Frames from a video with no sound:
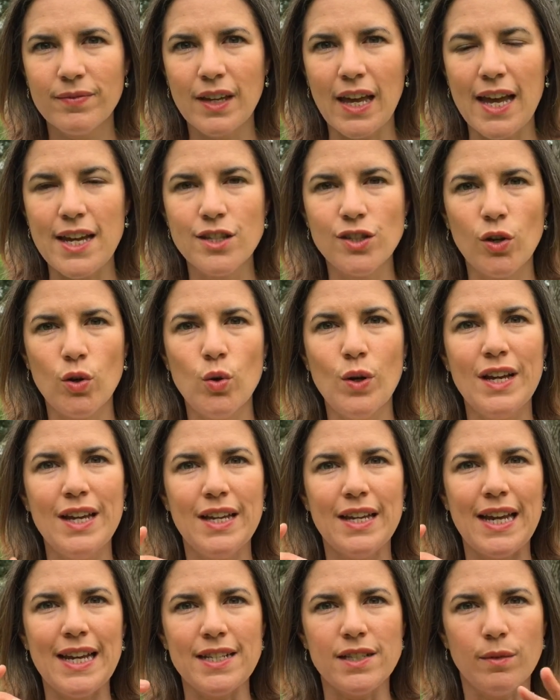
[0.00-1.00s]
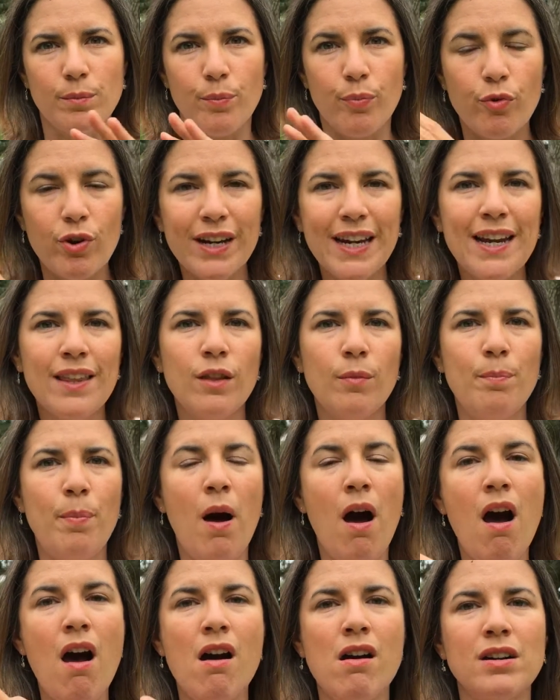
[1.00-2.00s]
Okay, so it's bringing the
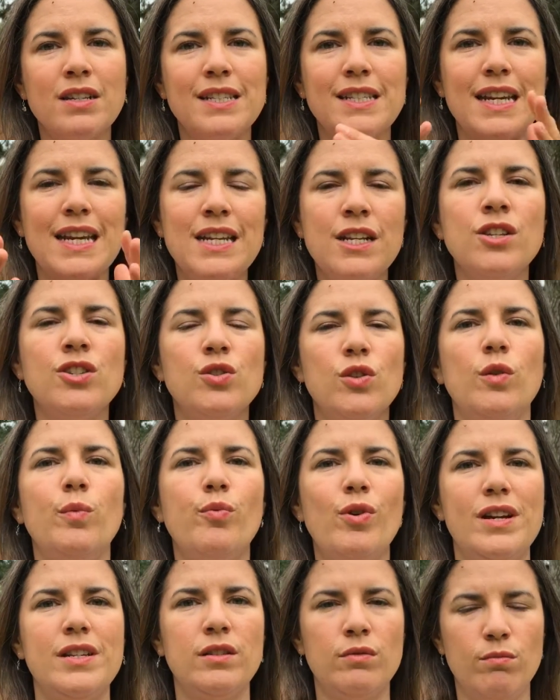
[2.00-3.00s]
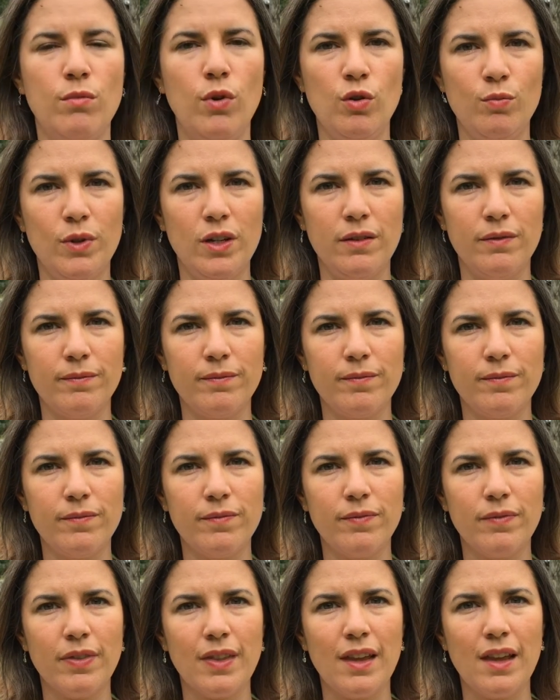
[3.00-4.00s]
past into the present moment.
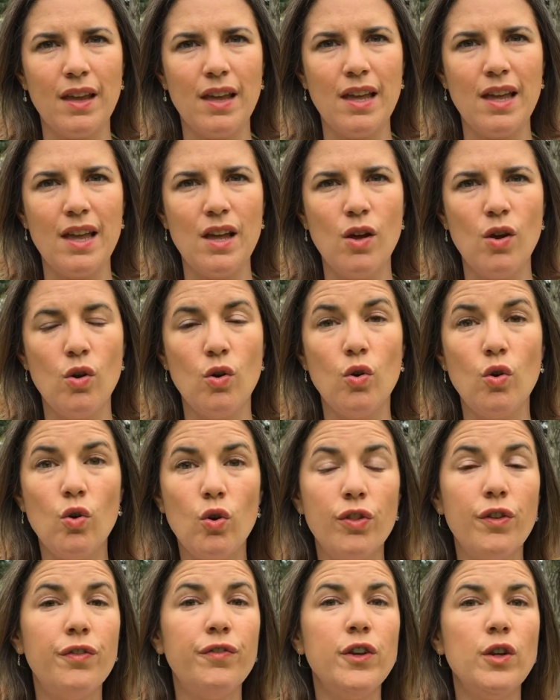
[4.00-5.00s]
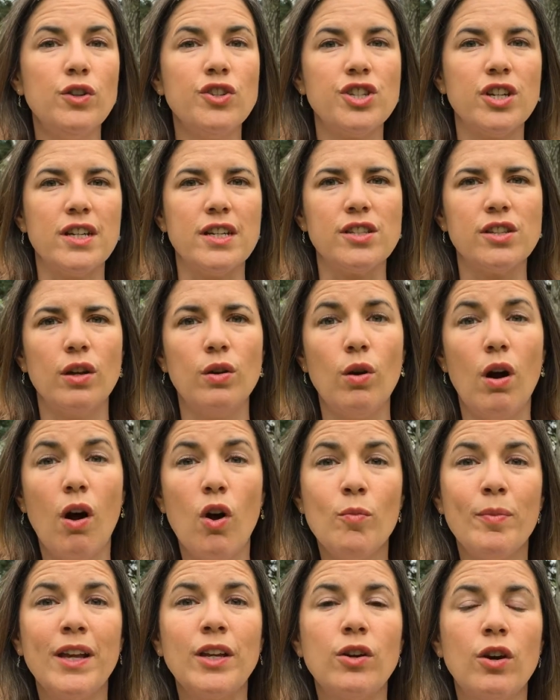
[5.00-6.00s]
Or the future, so
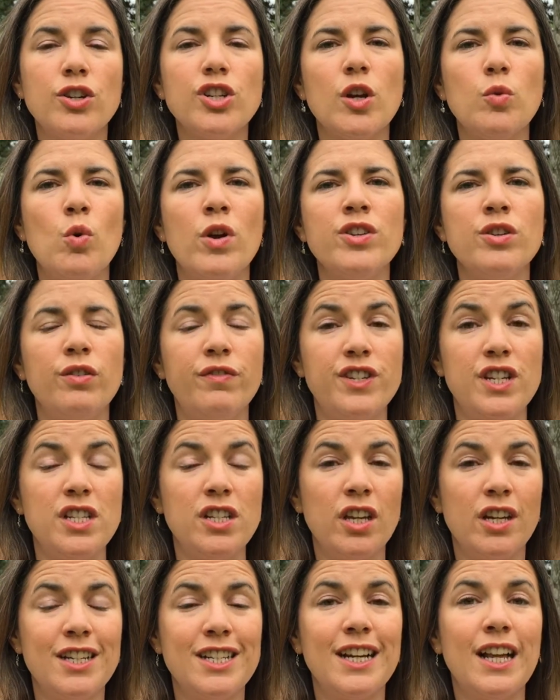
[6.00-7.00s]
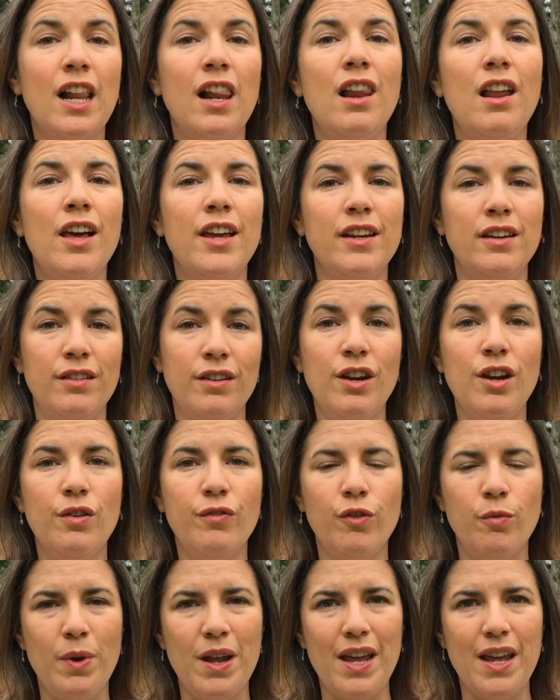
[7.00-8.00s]
oh my gosh, I wonder if she's going to decline
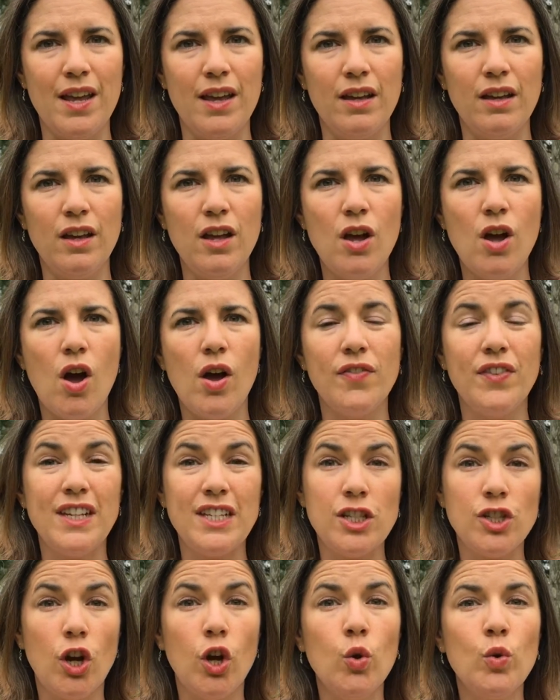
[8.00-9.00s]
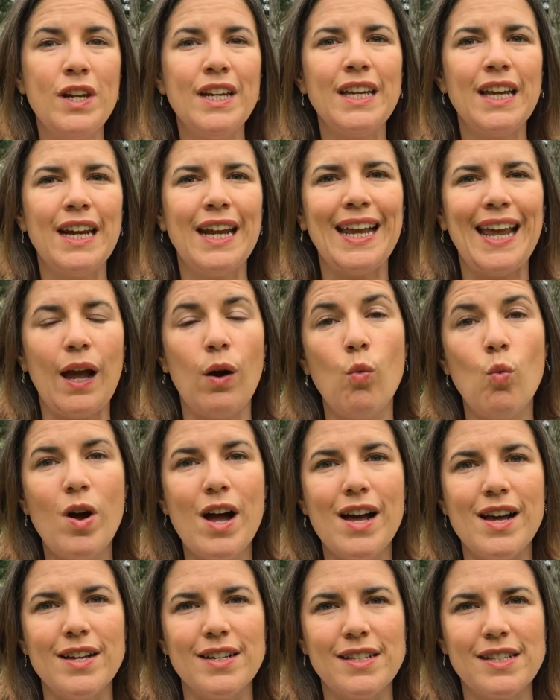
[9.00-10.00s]
from here. This is only going to get
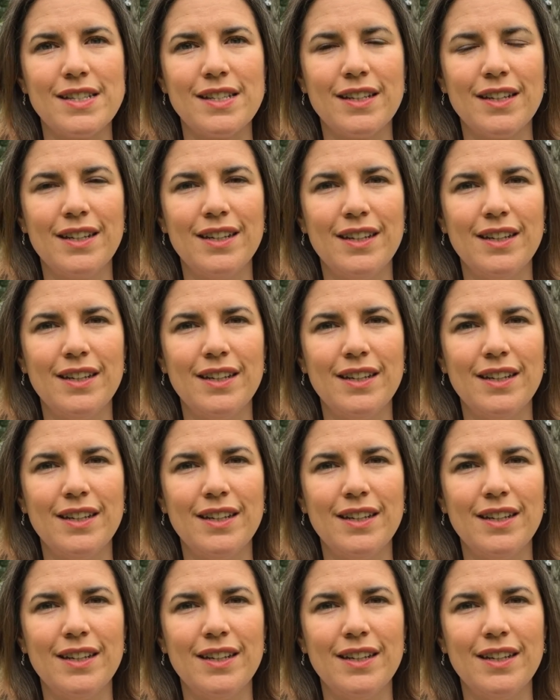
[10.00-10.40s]
worse.